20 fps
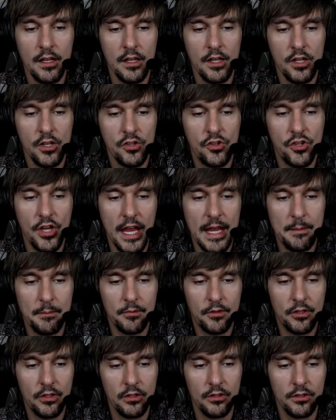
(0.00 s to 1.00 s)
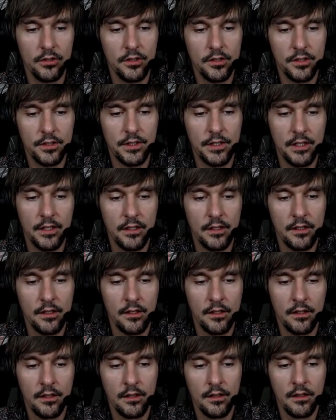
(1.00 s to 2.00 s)
James Hunt,
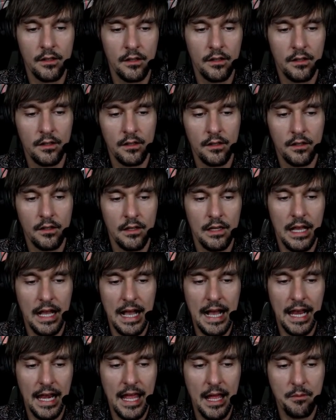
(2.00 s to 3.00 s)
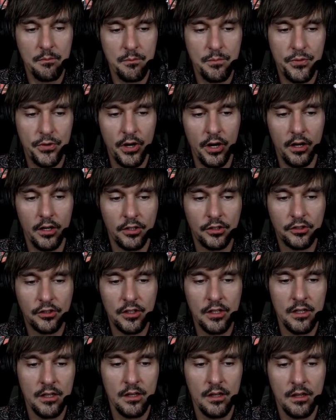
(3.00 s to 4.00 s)
Alain Prost,